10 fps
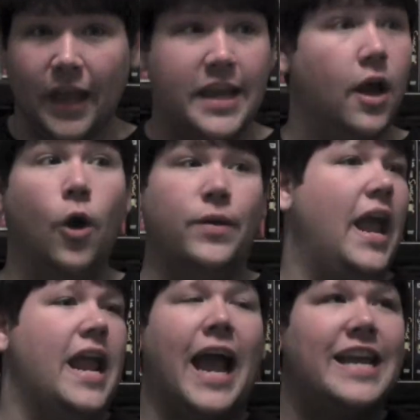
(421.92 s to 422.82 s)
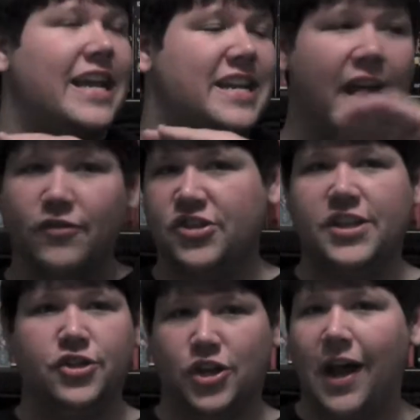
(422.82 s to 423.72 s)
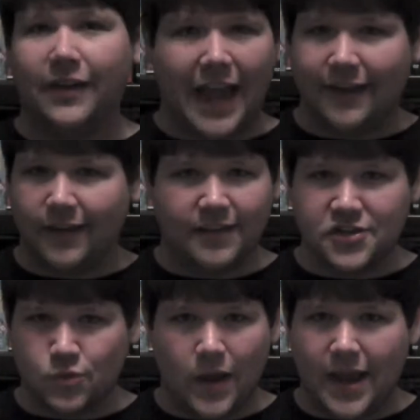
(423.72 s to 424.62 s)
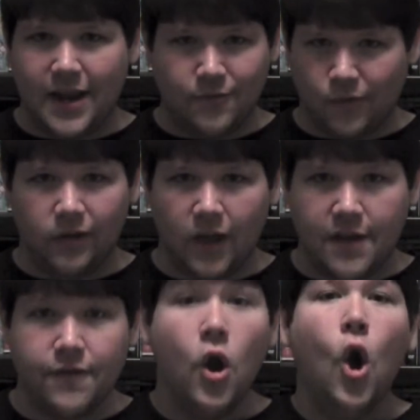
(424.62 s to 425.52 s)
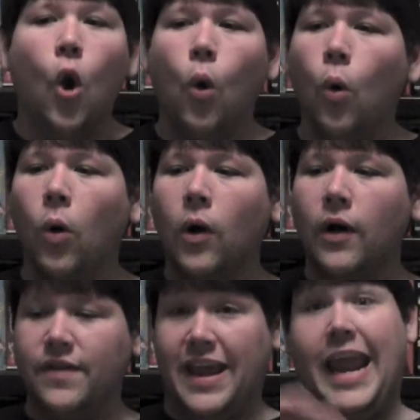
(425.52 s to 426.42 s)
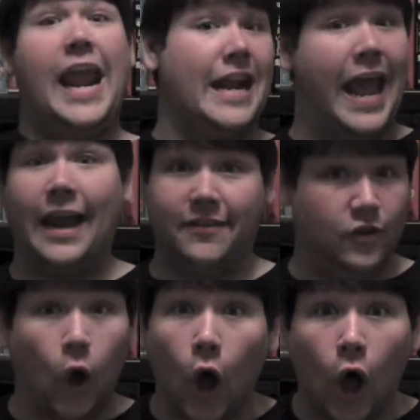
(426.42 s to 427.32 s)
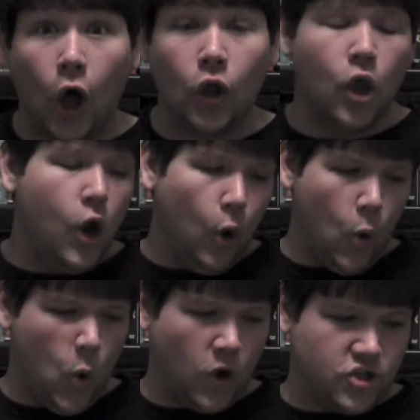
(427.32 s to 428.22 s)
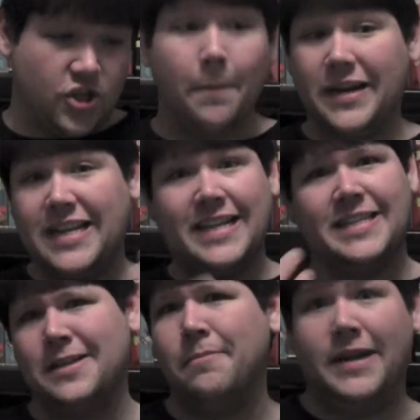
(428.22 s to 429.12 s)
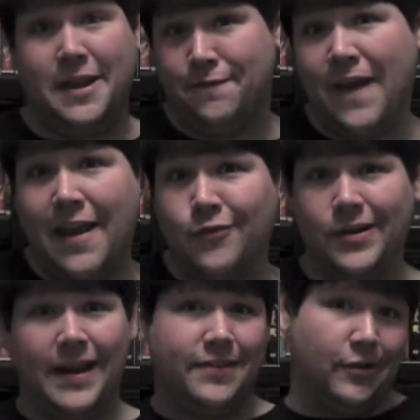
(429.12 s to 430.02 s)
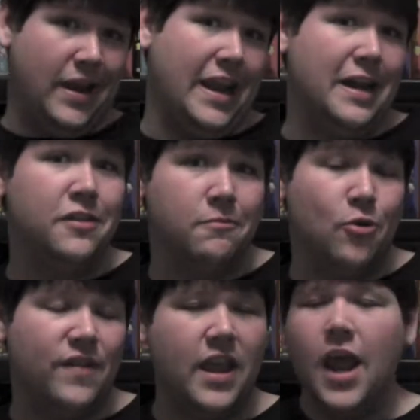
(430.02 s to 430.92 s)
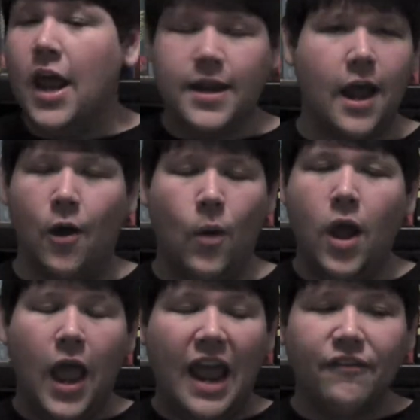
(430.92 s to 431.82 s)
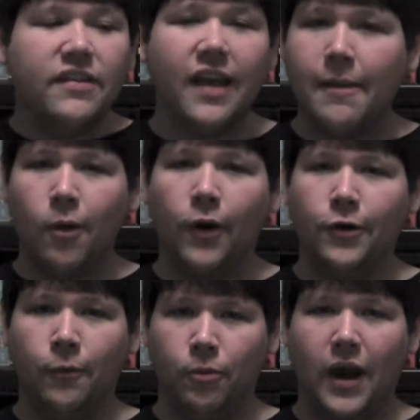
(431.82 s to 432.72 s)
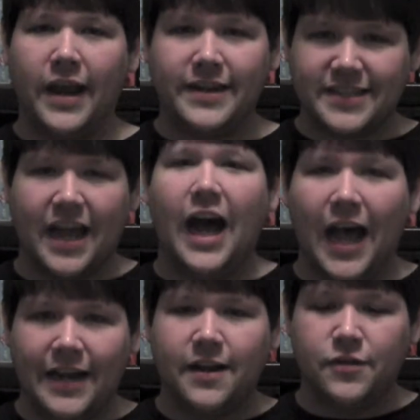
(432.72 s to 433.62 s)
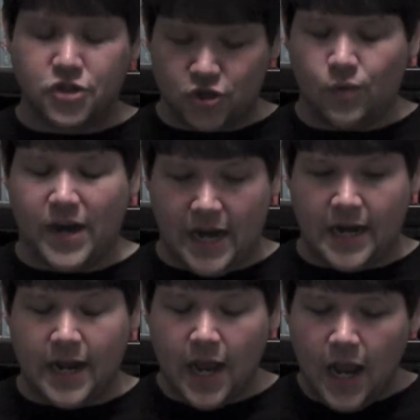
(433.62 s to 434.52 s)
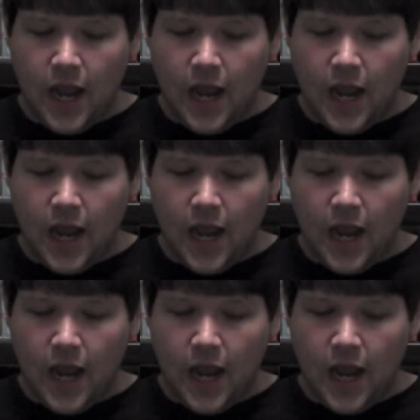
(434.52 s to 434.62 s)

like, okay, I can never see a child acting this way in real life, or they can't act at all, or somebody did somebody a favor to get their kid in the movie. No. Every time Margaret O'Brien is on the screen,